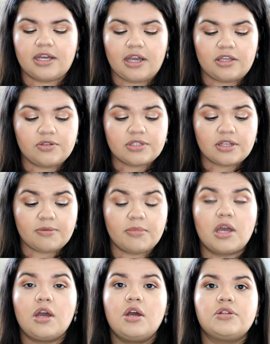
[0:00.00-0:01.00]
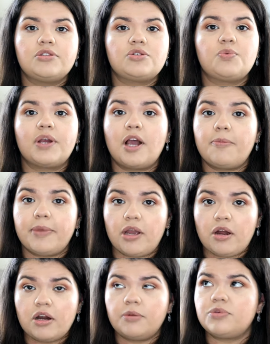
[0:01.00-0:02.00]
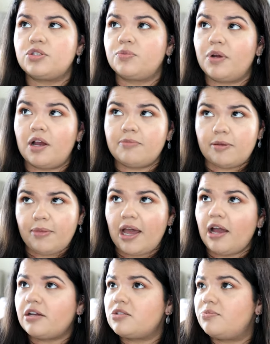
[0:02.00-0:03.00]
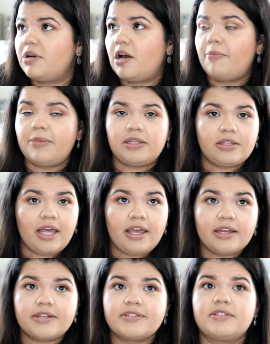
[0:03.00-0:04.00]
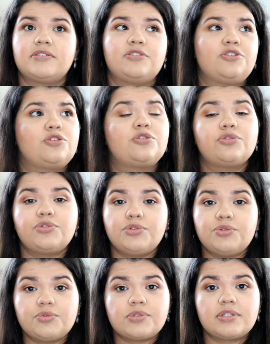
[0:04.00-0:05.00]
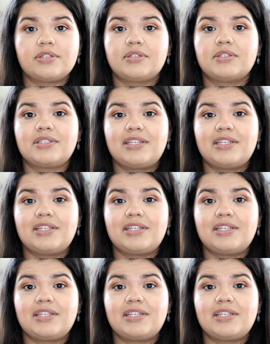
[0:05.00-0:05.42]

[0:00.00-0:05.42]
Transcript: Like I use them to work out my arms, to work out my back, to work out my legs, your glutes.